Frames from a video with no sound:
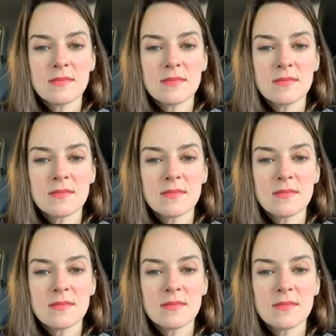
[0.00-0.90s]

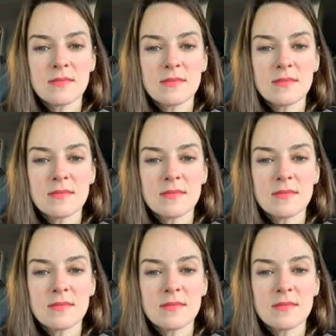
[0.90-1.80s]

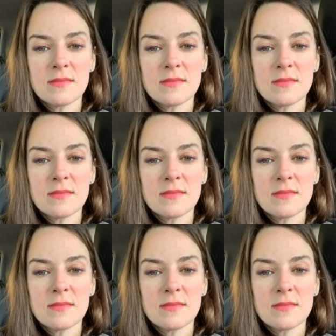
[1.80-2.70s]

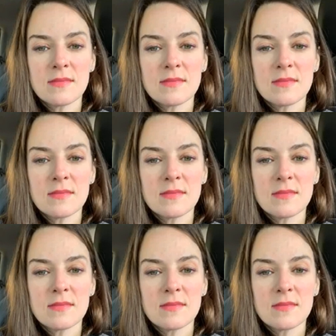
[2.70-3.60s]

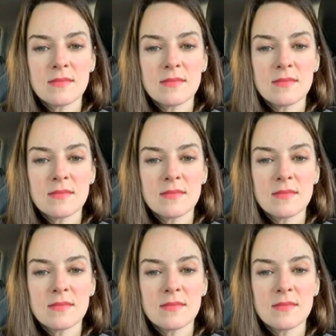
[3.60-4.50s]

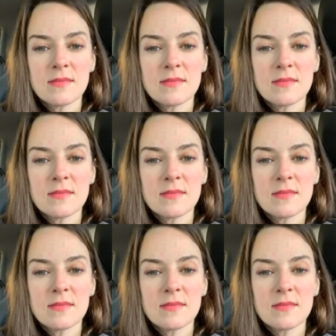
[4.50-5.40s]

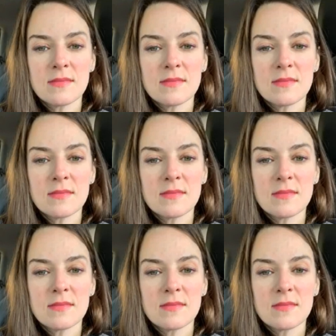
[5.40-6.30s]

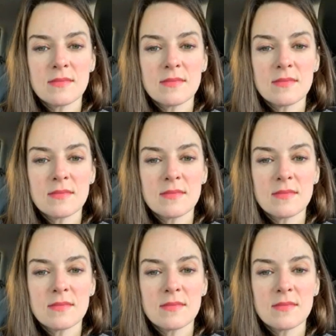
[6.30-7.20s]

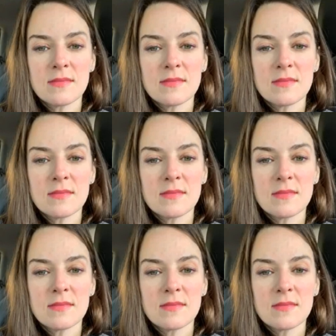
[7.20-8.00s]
This is a still picture; no speech is visible.